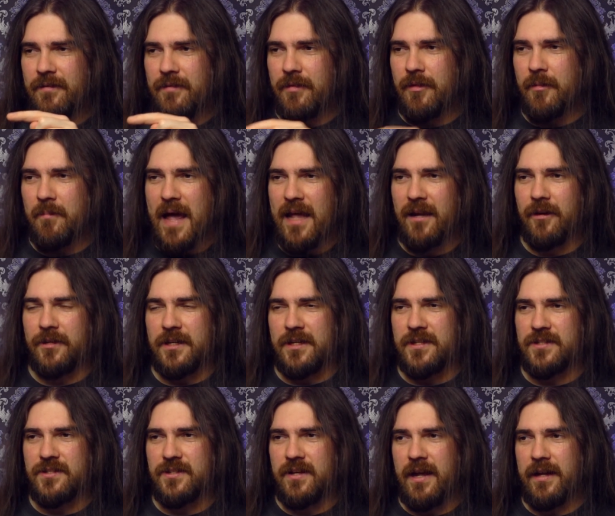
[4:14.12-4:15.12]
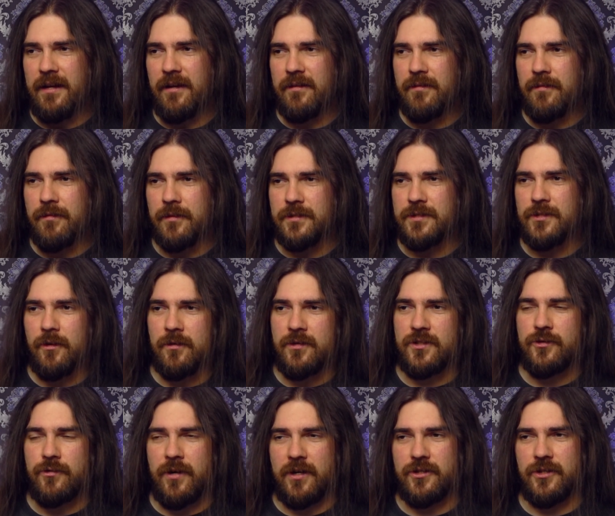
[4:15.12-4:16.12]
the melodies and the song
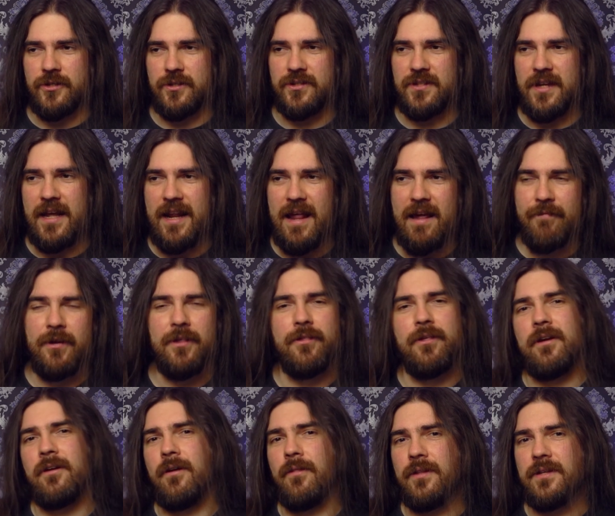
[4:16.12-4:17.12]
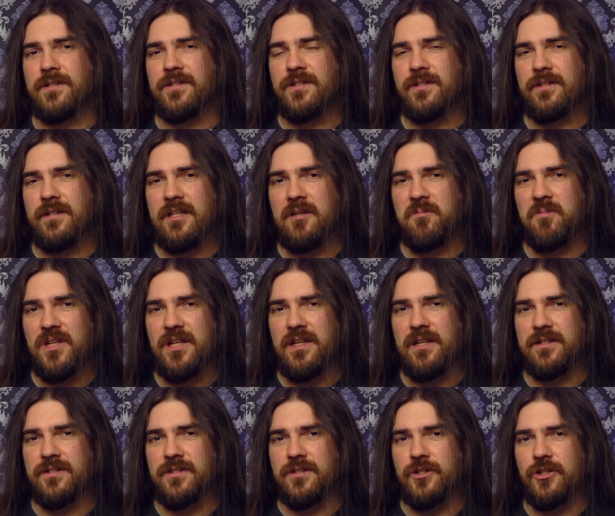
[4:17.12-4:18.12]
structures and everything on this EP
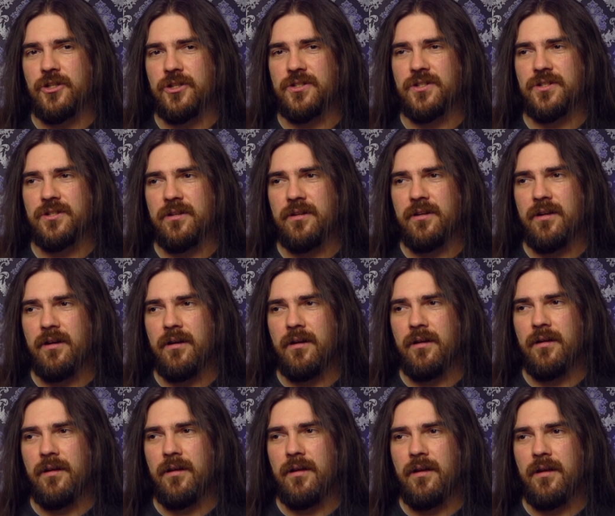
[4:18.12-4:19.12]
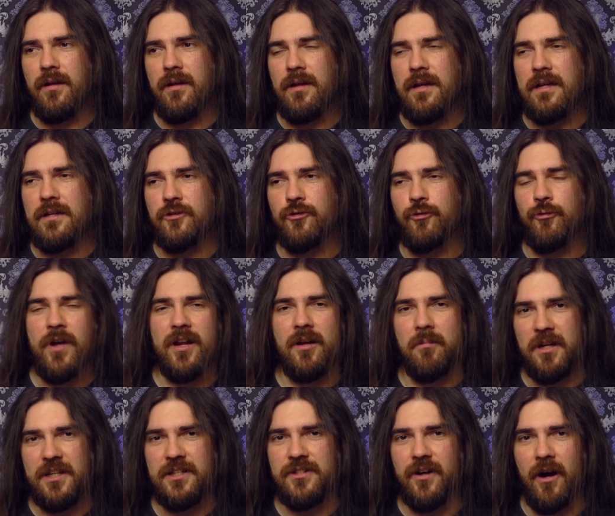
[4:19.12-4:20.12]
is just
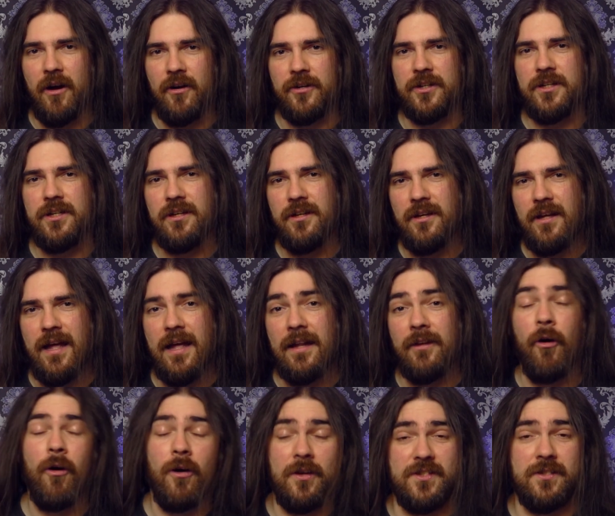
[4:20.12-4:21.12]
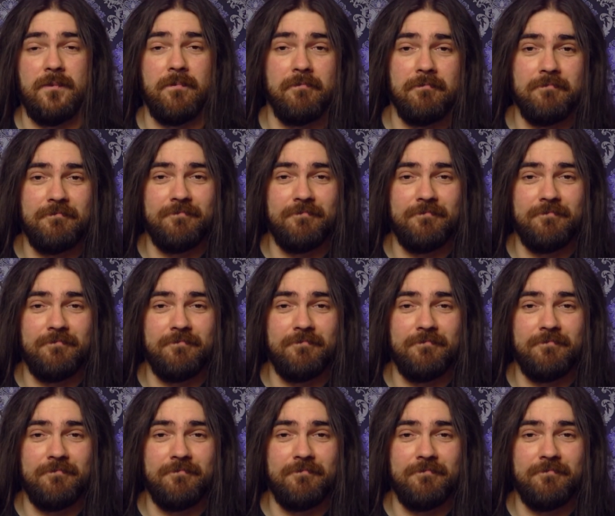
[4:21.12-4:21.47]
incredibly dark and awesome.